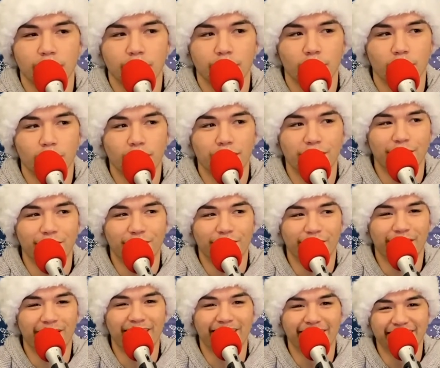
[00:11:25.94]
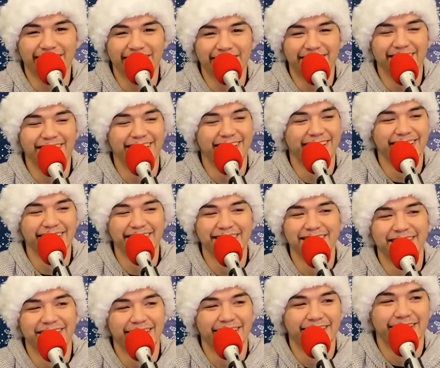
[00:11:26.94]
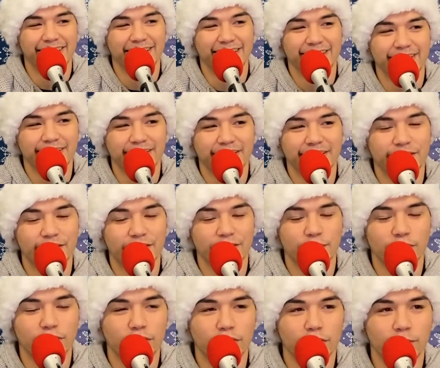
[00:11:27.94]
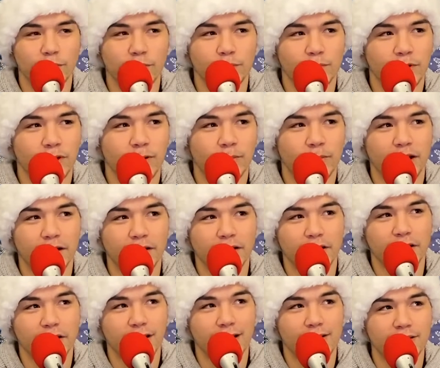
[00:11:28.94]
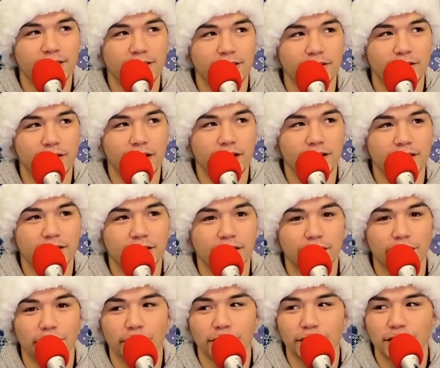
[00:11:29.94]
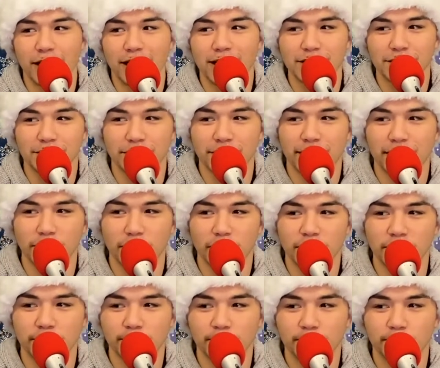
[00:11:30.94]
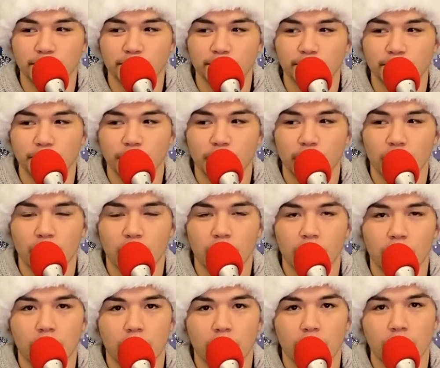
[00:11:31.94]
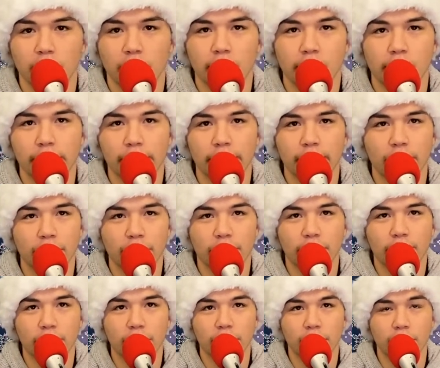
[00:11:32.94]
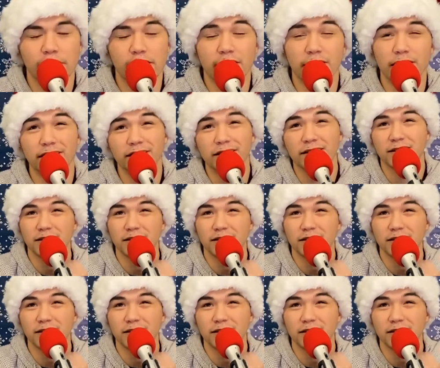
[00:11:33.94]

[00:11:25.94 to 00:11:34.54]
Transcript: Without fail. Leave the room, come back in, haven't seen you guys in a year. You guys know that one? Yeah, I think I created it.